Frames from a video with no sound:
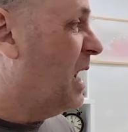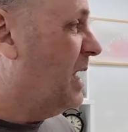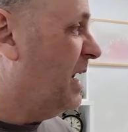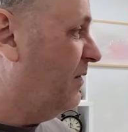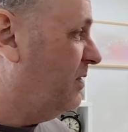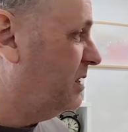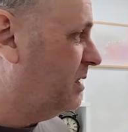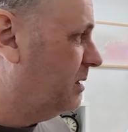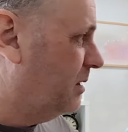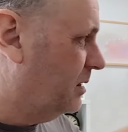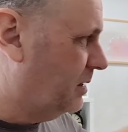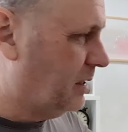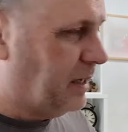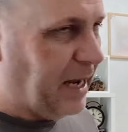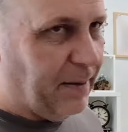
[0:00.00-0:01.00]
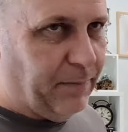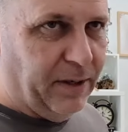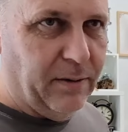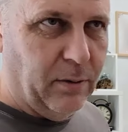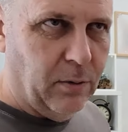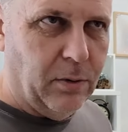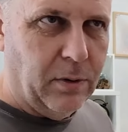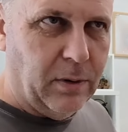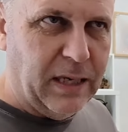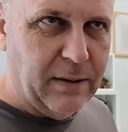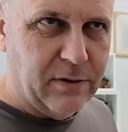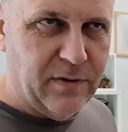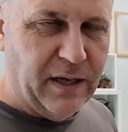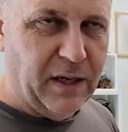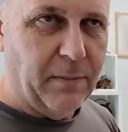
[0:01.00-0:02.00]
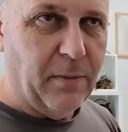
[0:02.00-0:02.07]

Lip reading: Now, this cabinet, and we'll get to that in a